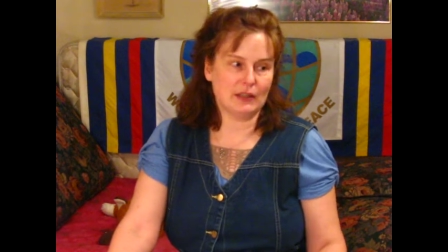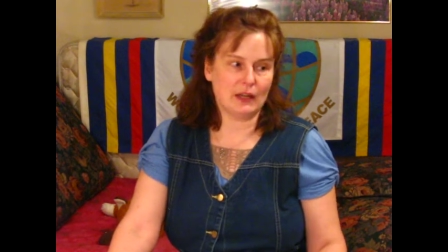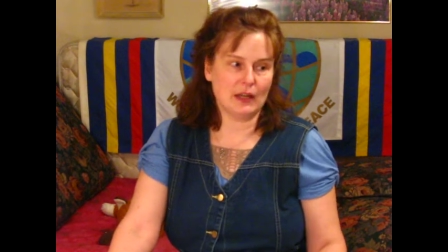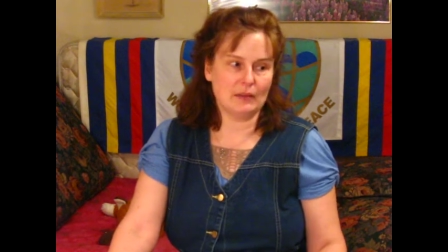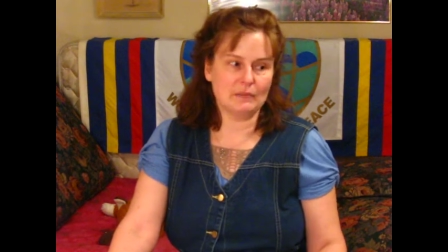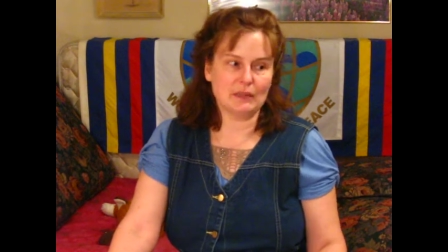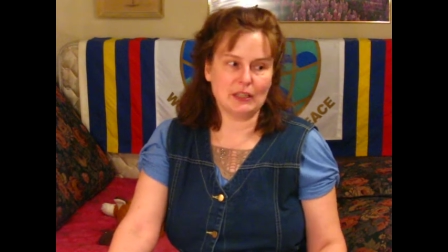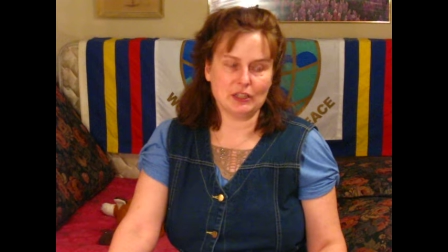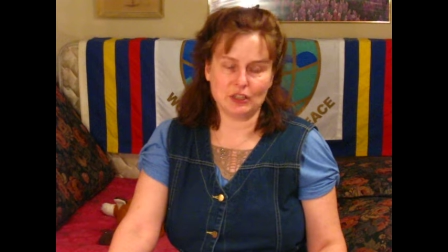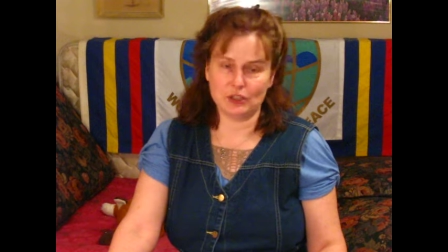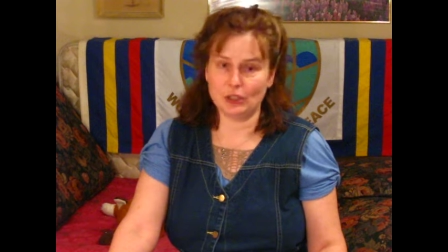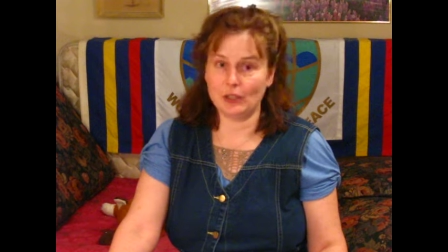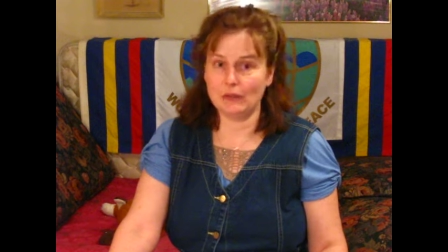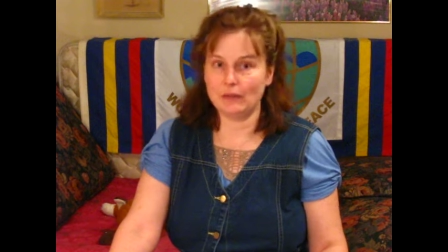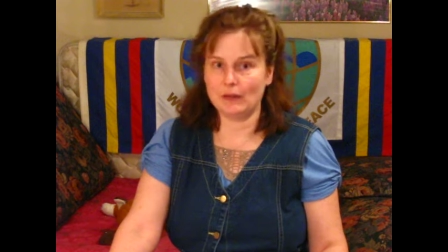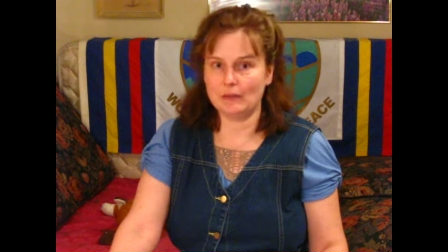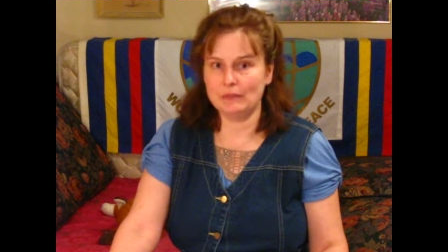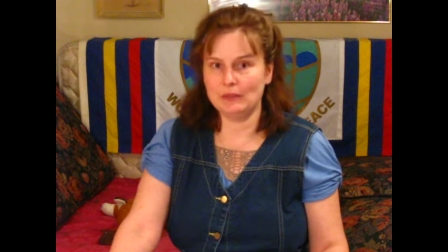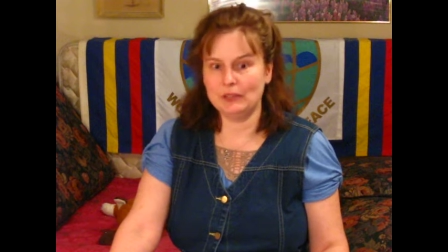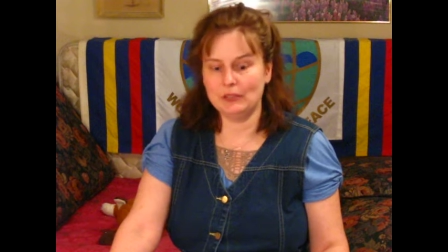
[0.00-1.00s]
I'm not sure
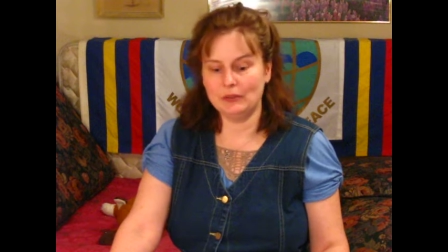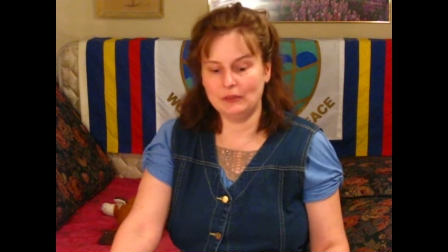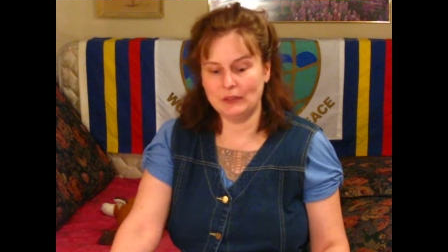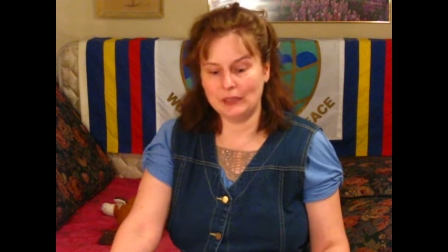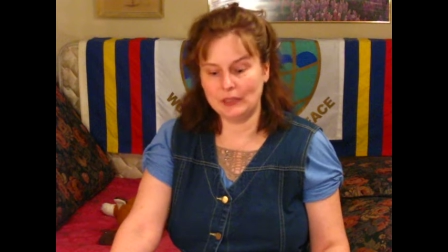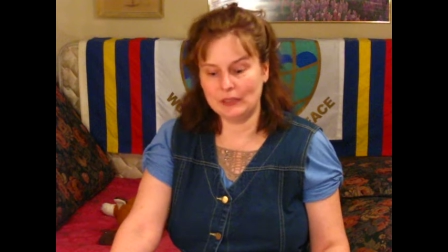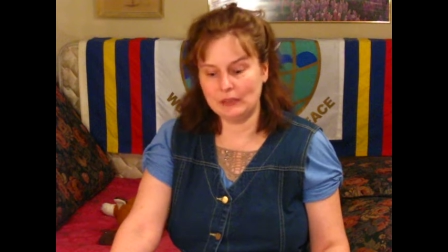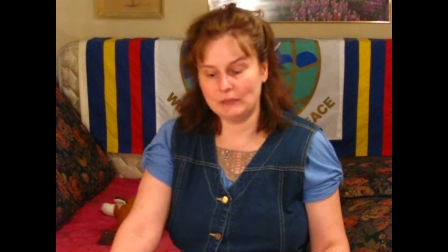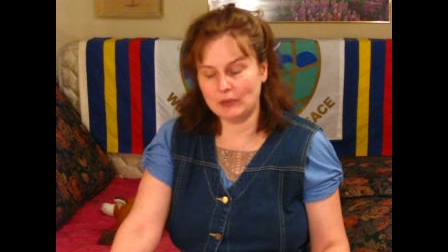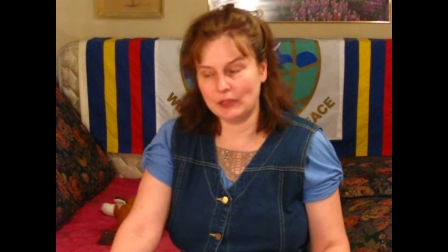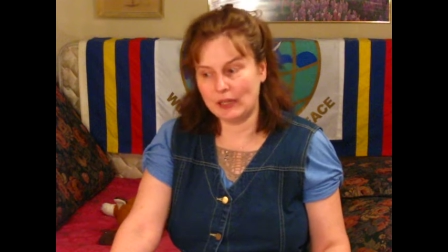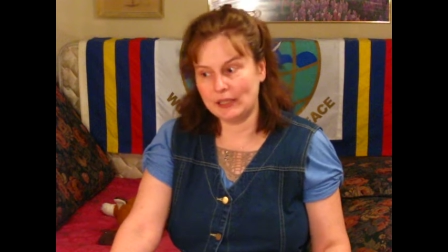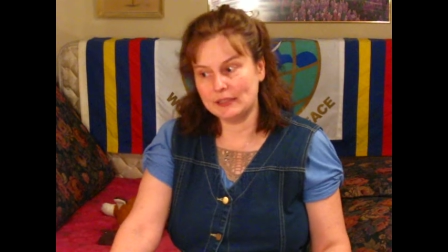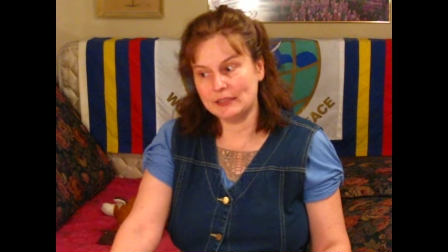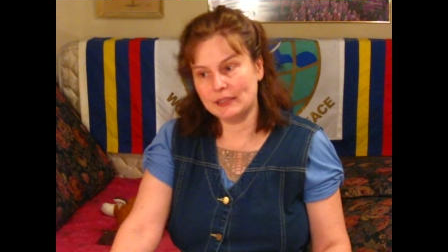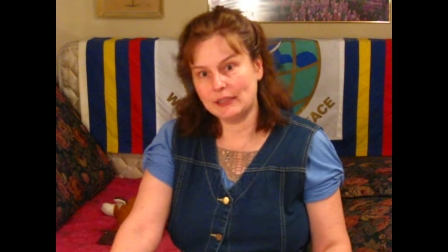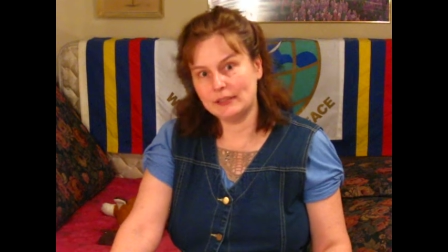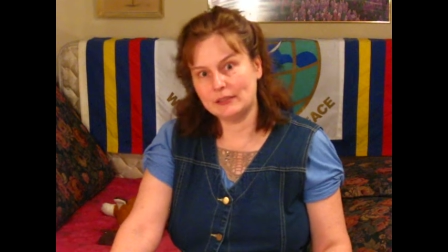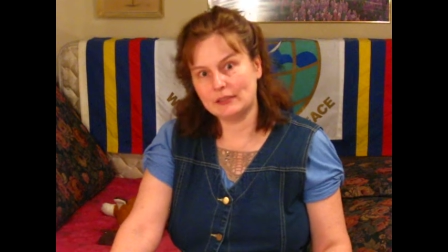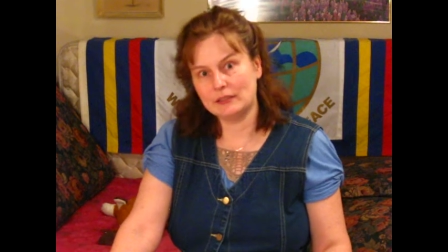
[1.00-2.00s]
if I'll be doing any more
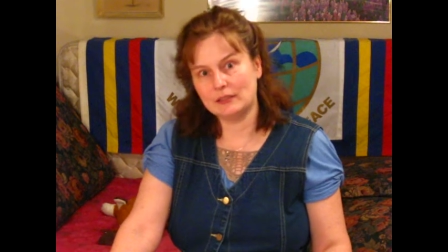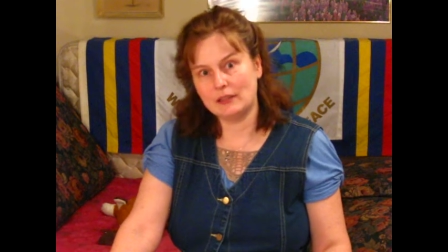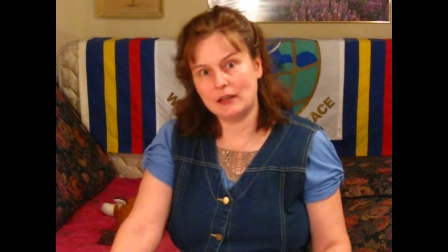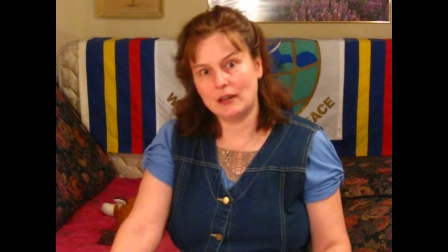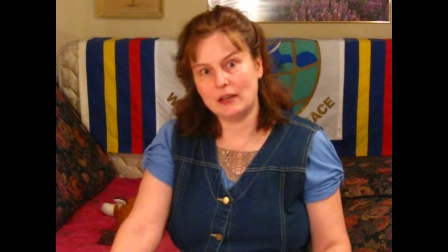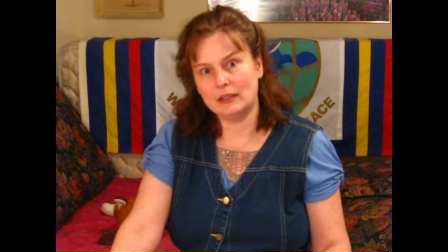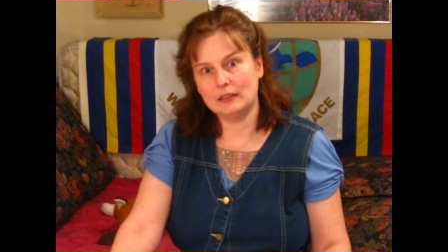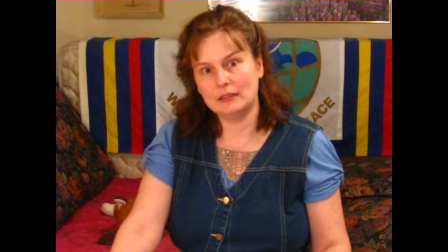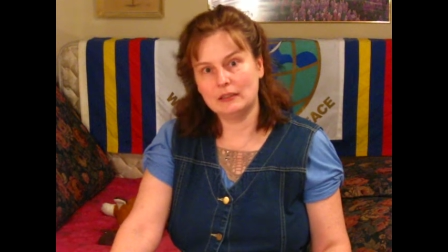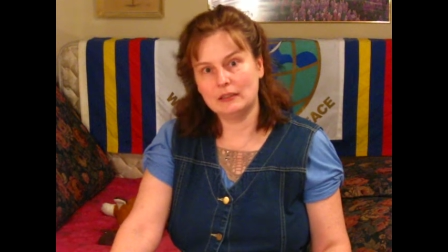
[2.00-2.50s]
essays or not,